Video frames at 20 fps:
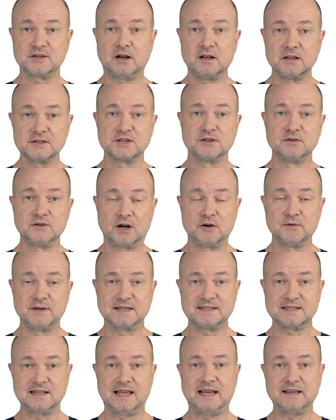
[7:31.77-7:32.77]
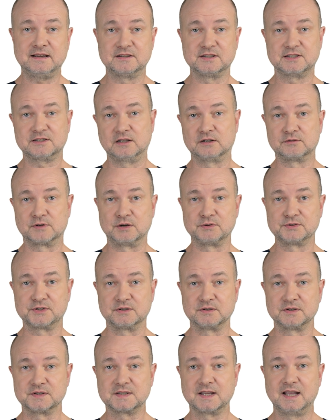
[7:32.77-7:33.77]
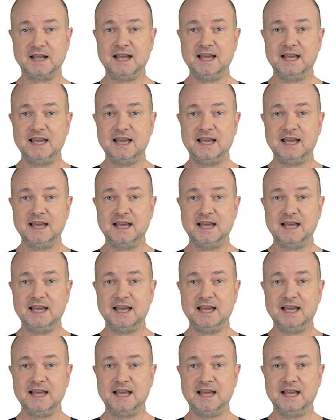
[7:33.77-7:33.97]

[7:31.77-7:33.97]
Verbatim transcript: also known as lichen sclerosus.